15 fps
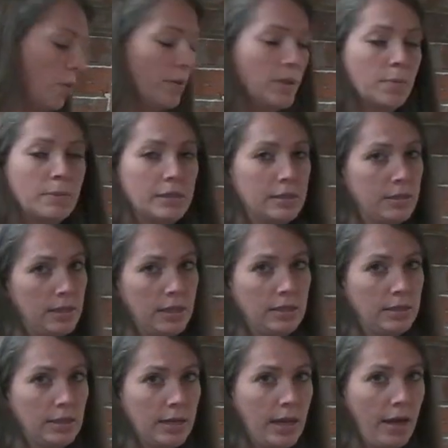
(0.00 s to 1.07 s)
want them to
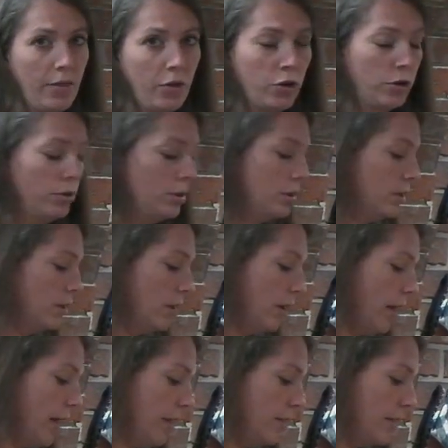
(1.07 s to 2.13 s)
stick together.
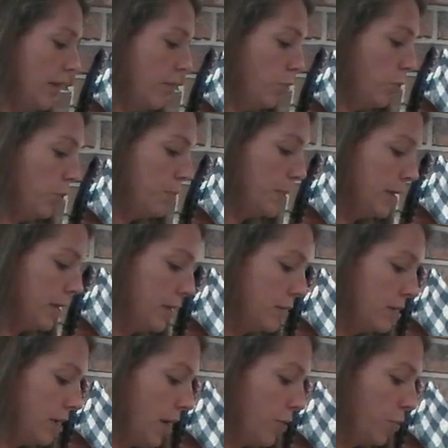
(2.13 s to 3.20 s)
And then we'll be
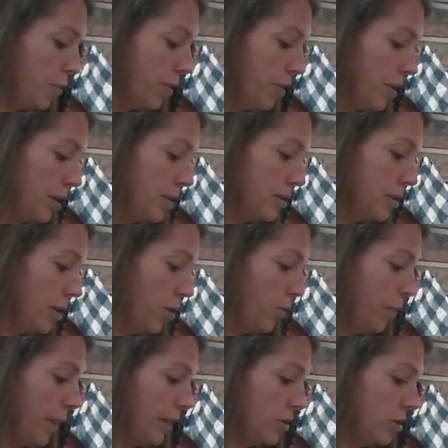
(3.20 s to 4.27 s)
done with this, and
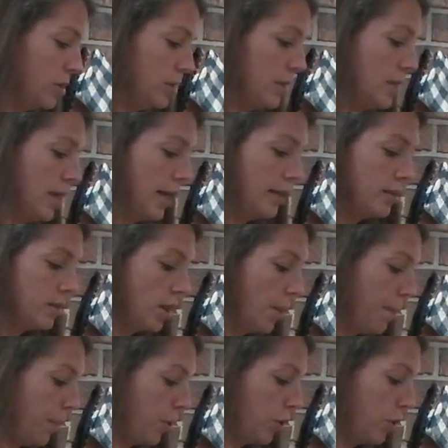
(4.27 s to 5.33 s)
it'll make just a nice
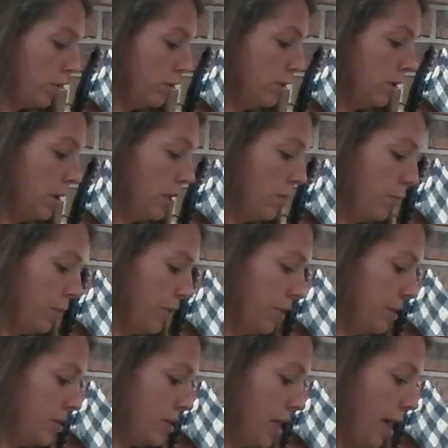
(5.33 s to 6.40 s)
supper with
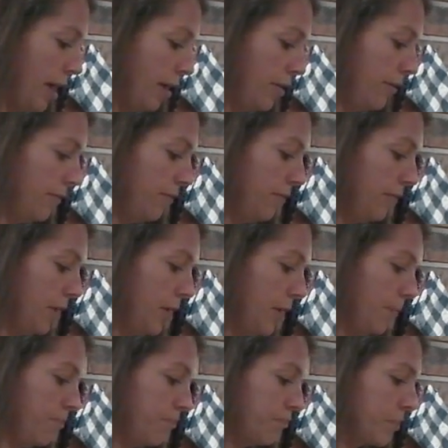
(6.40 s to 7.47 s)
this side of
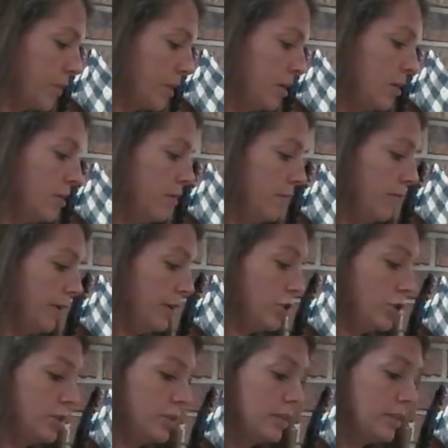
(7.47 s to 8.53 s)

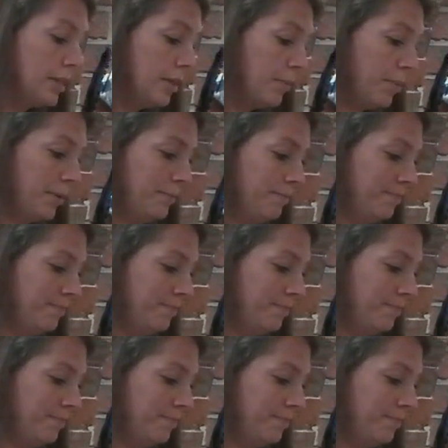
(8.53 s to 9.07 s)
veggies and dip.